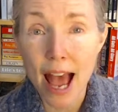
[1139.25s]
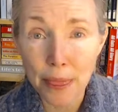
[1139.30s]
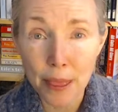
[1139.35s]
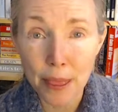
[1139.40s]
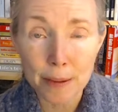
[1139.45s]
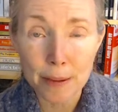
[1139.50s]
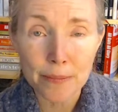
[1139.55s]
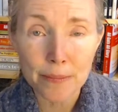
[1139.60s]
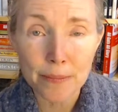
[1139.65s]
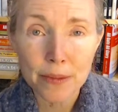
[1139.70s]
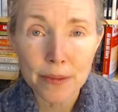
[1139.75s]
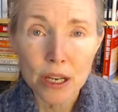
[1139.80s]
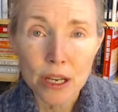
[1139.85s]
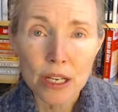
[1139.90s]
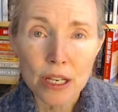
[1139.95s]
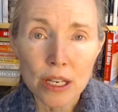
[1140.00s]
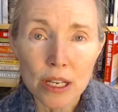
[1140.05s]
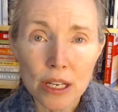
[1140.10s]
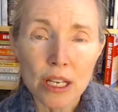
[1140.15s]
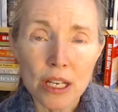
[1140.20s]
them,
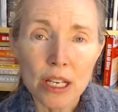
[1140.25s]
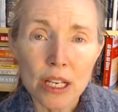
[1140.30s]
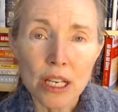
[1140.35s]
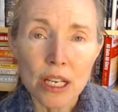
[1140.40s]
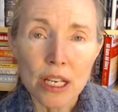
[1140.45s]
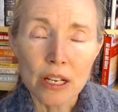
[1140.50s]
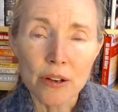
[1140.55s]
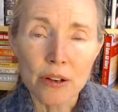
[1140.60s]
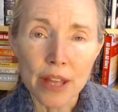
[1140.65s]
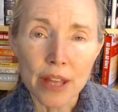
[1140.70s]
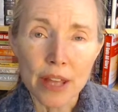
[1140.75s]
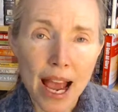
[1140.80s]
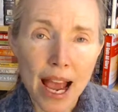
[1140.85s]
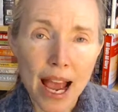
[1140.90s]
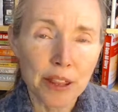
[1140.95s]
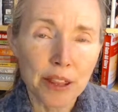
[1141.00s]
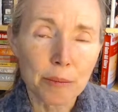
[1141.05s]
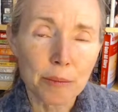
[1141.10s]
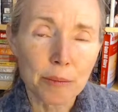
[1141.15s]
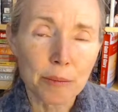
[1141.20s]
they had them